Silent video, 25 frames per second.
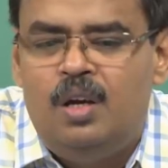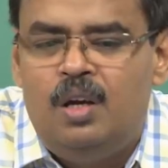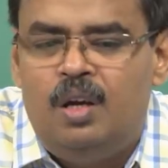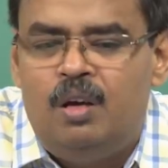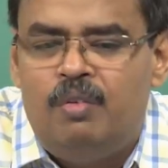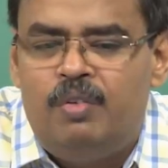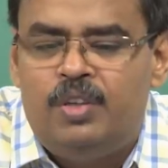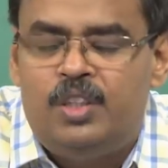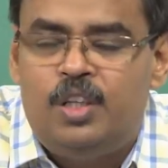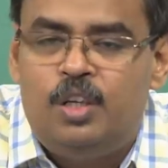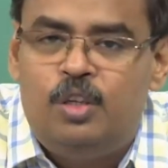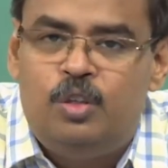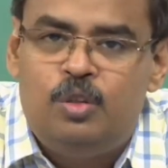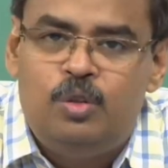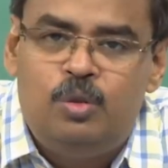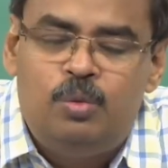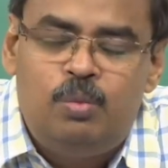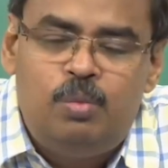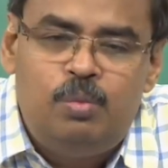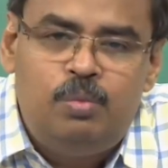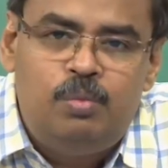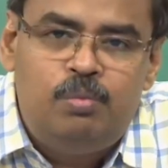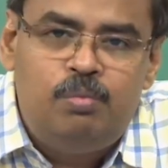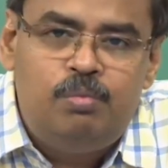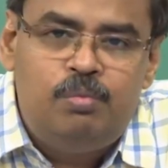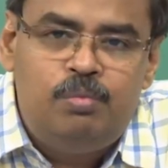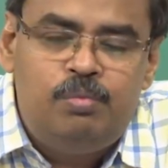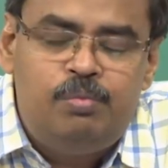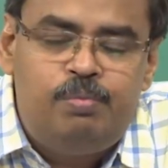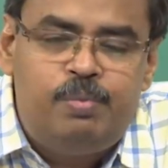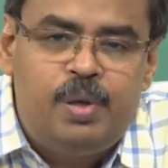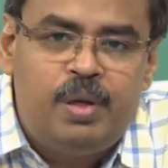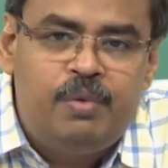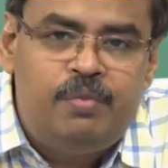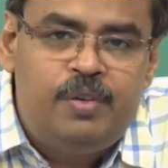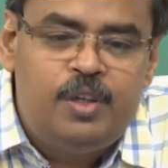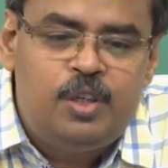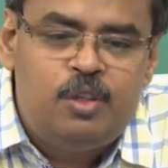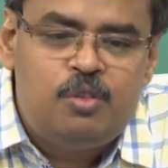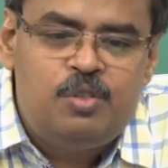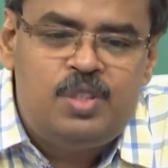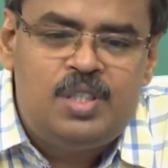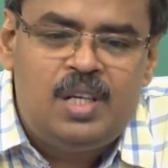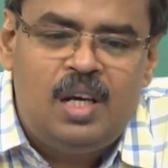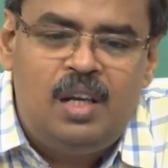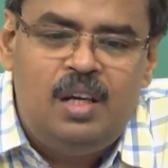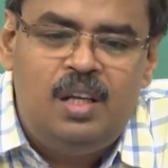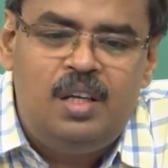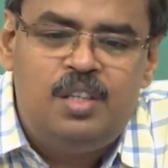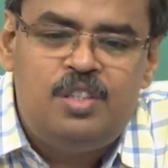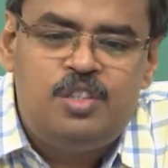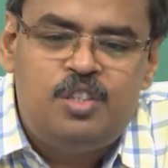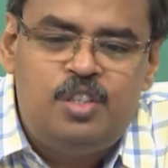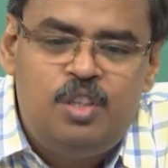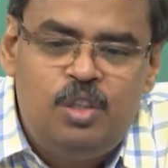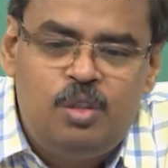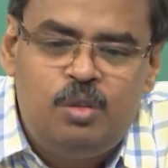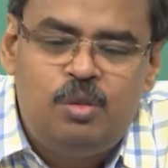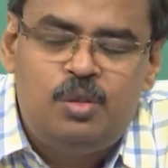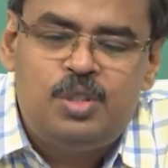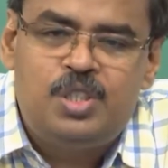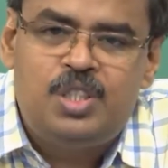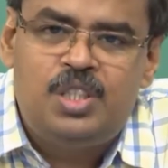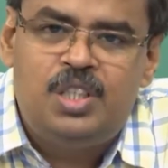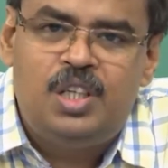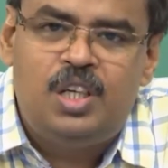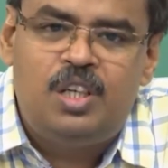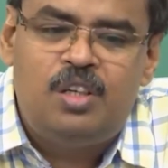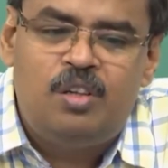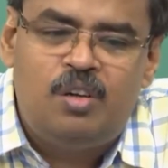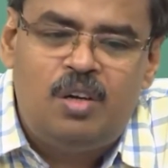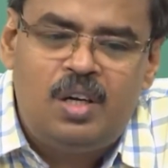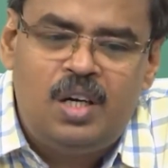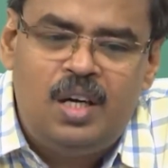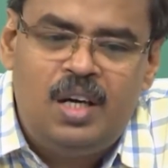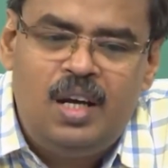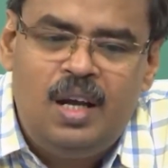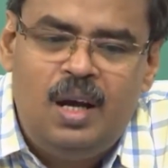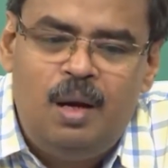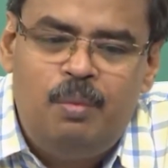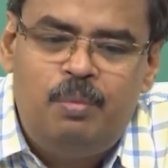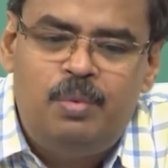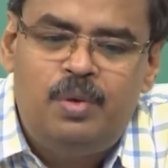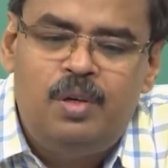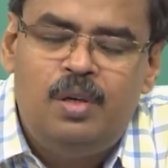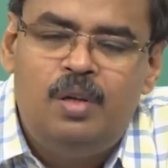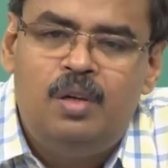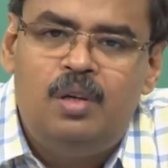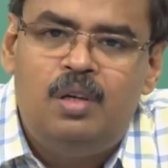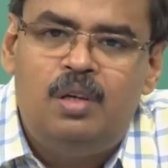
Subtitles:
whether you prefer to challenge, negotiate or adapt,